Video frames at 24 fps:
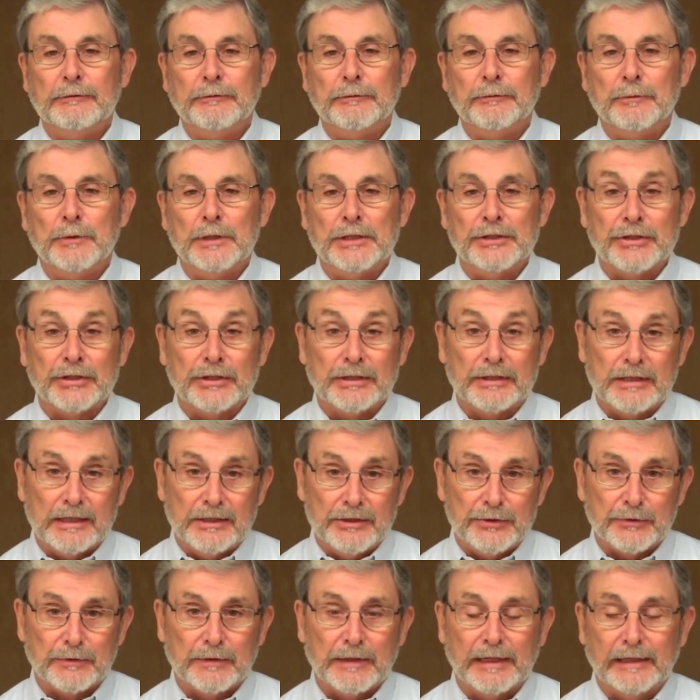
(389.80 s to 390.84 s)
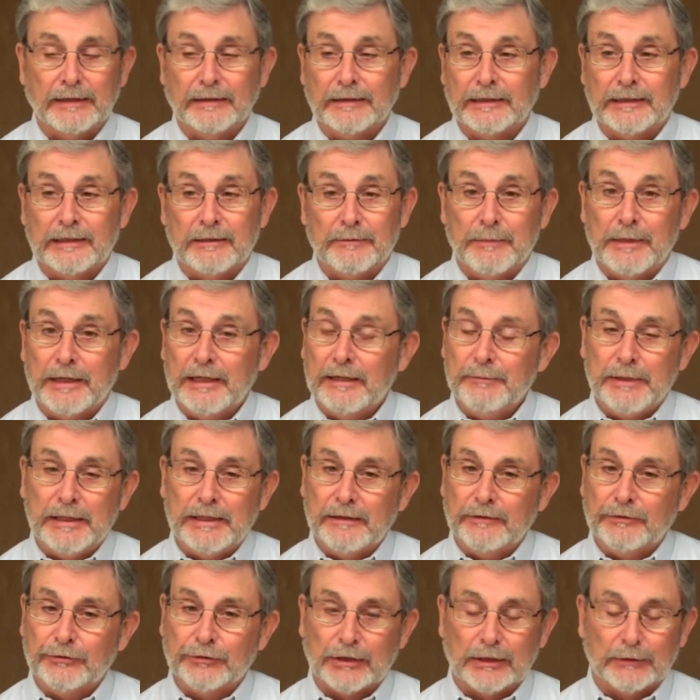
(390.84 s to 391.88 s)
once it does rain, and it may
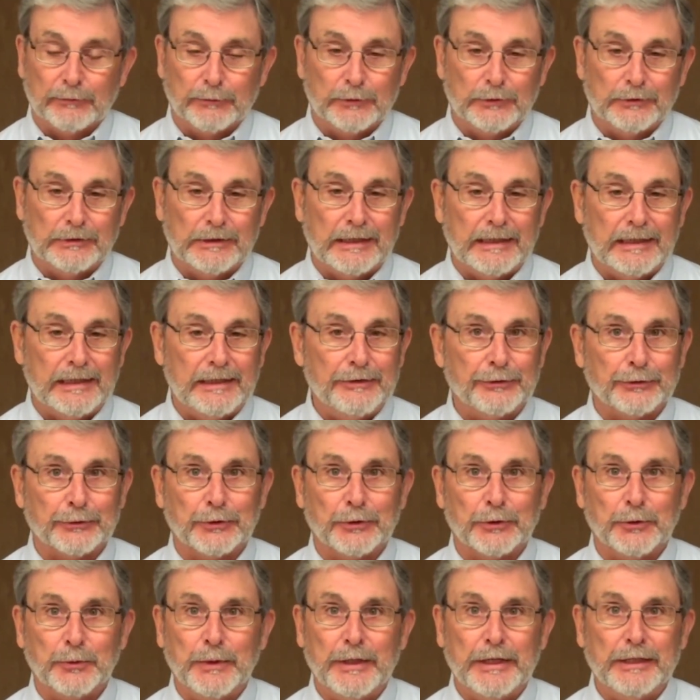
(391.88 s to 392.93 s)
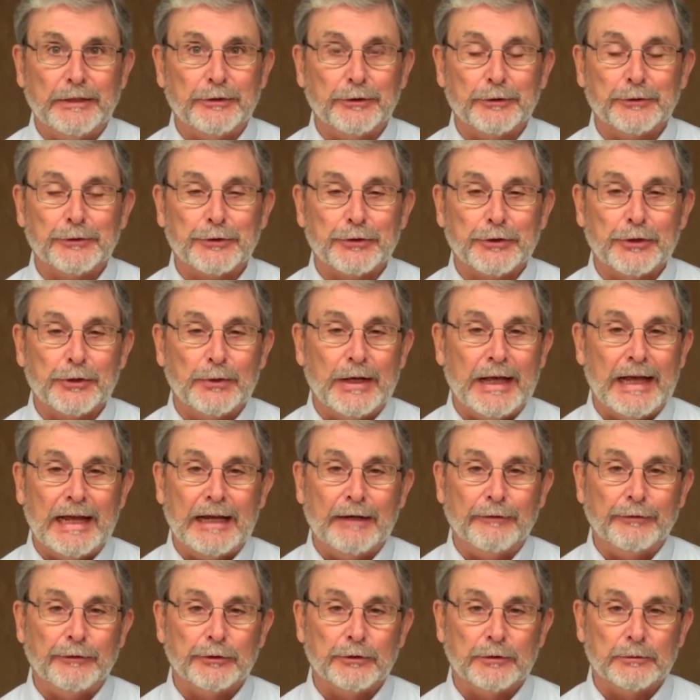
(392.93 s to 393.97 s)
be several days or a week or so
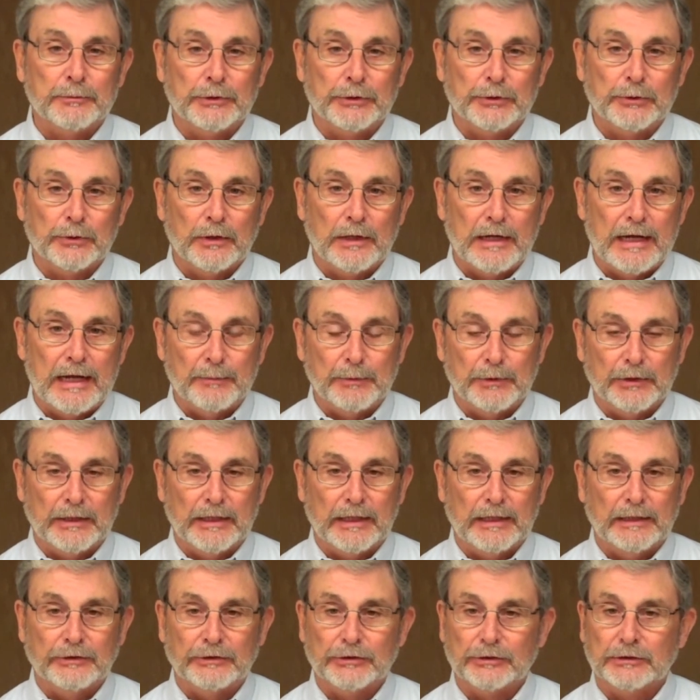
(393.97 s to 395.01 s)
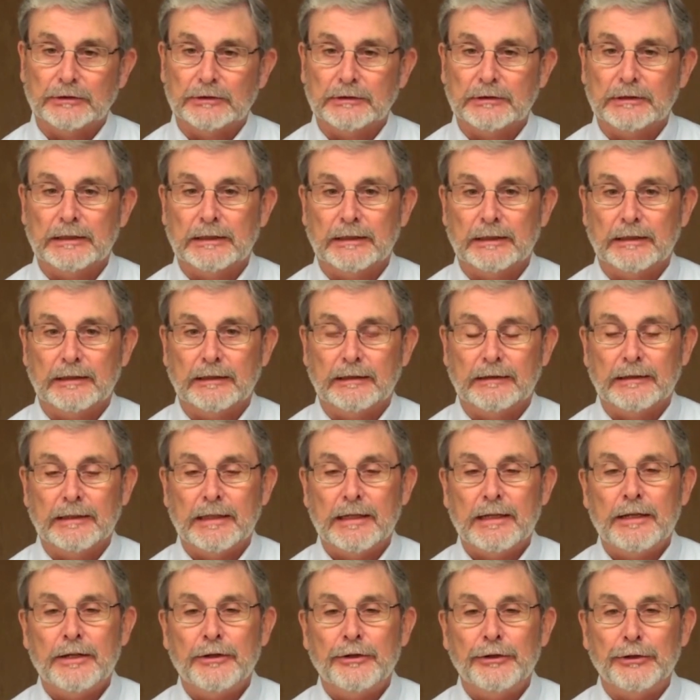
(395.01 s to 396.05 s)
after manure application,
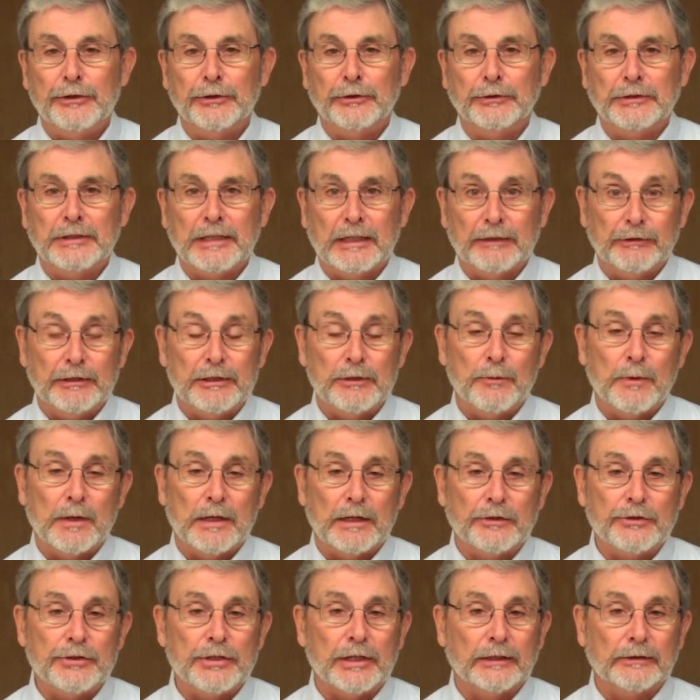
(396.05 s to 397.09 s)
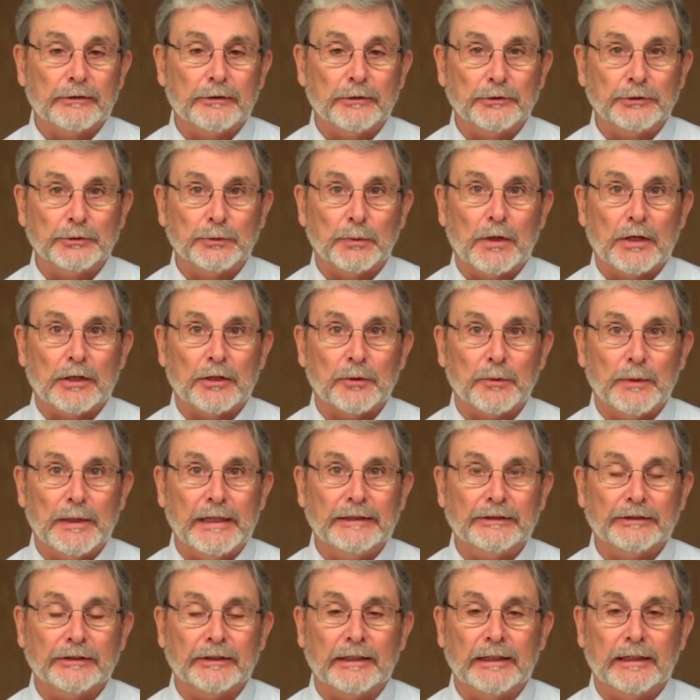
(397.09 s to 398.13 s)
you'll definitely want to check those
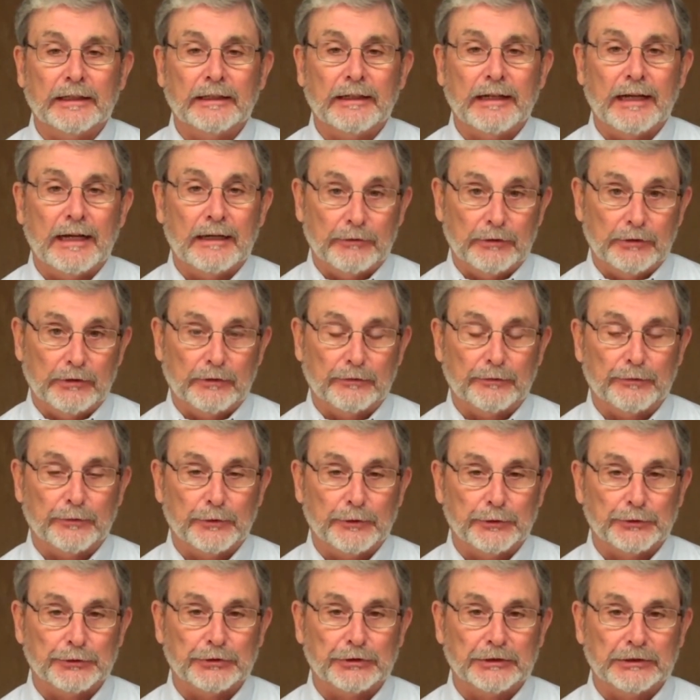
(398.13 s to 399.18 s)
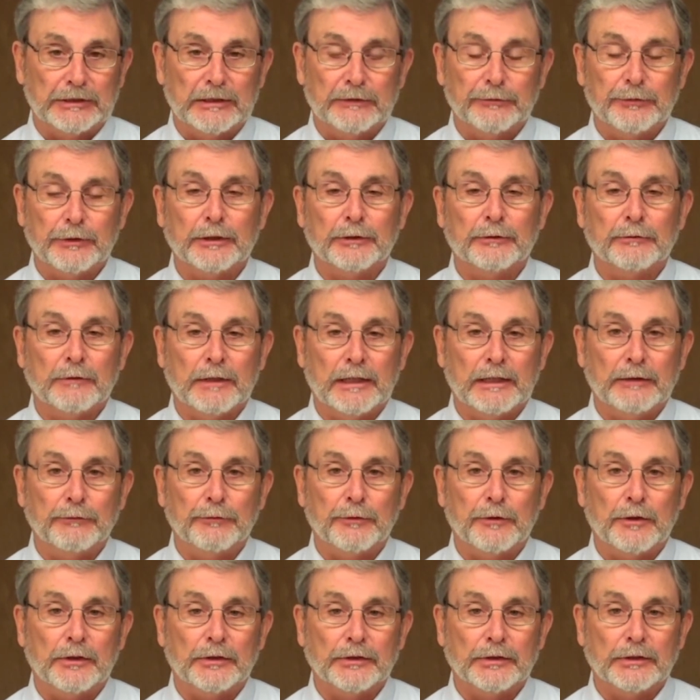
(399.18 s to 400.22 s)
waterways again after the first significant
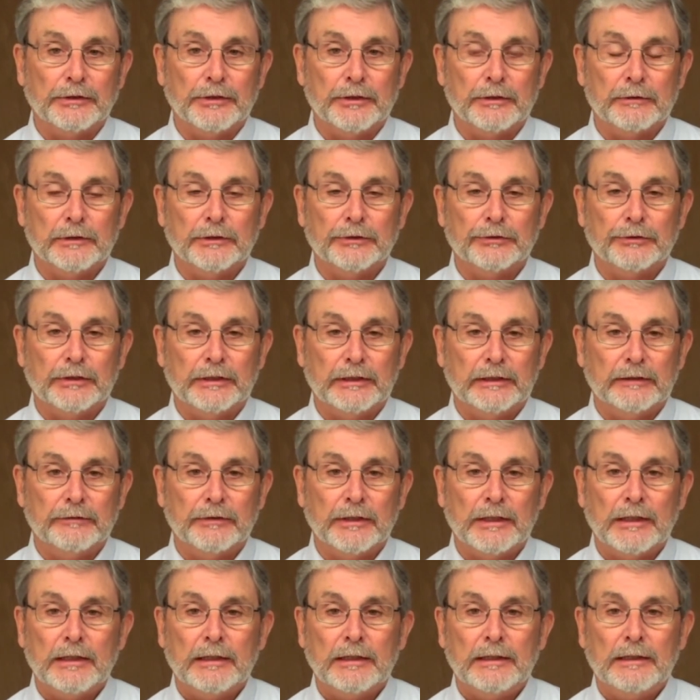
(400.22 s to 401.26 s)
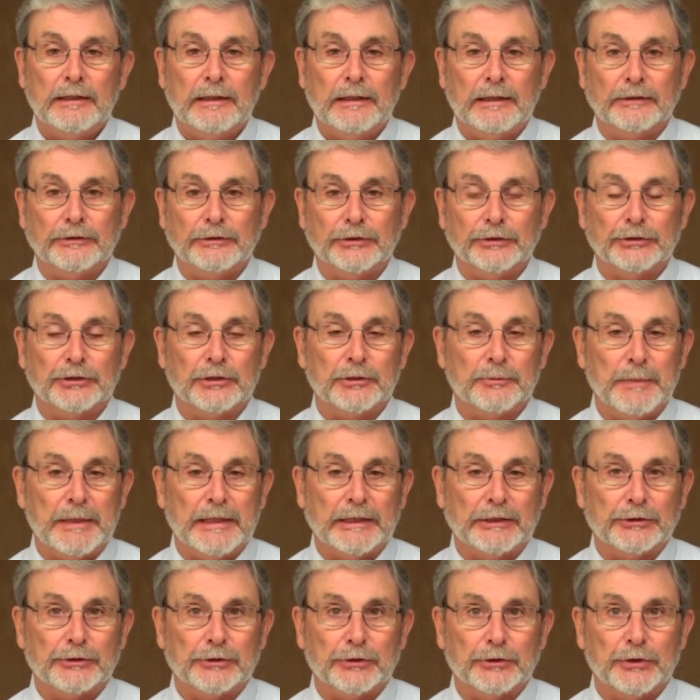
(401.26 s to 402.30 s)
rainfall that you receive, just to
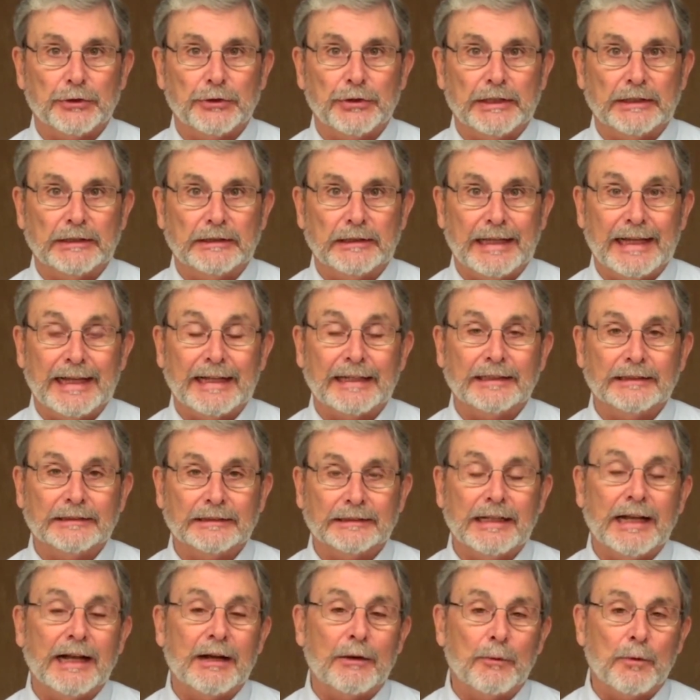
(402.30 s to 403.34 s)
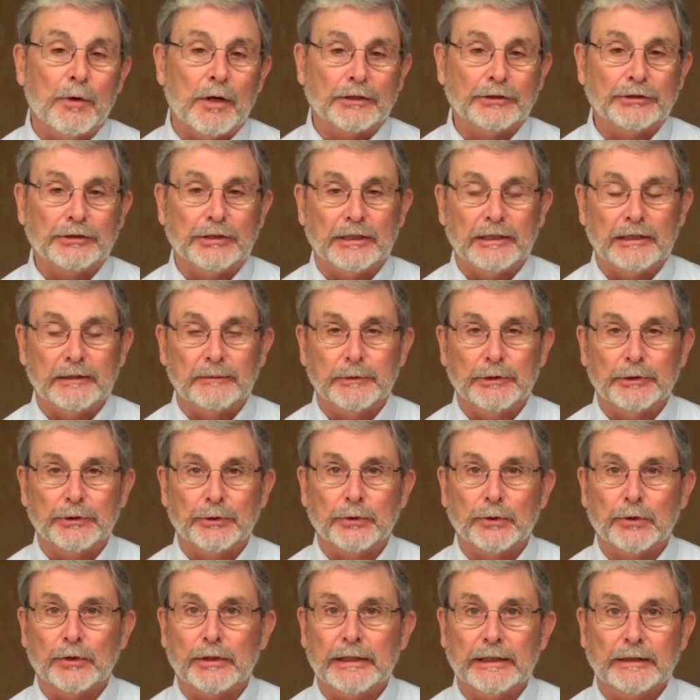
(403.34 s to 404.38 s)
make sure that that has not washed any
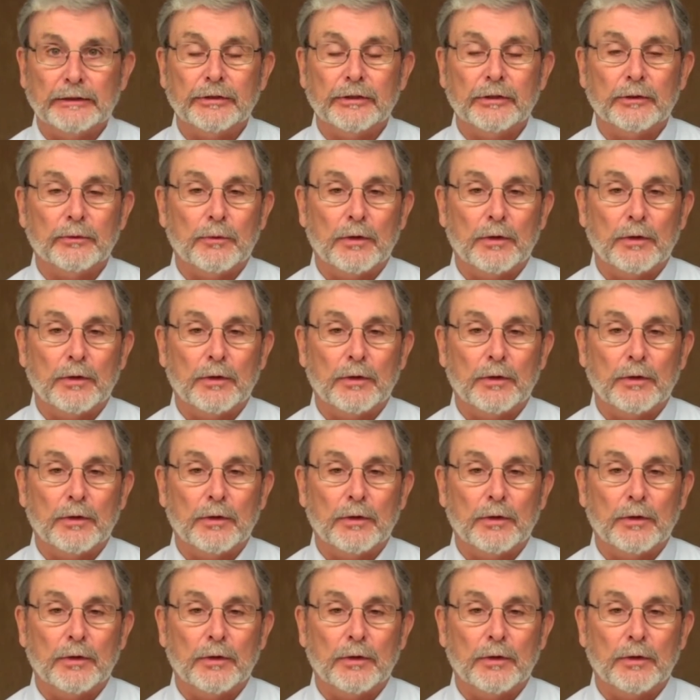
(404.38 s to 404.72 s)
manure into the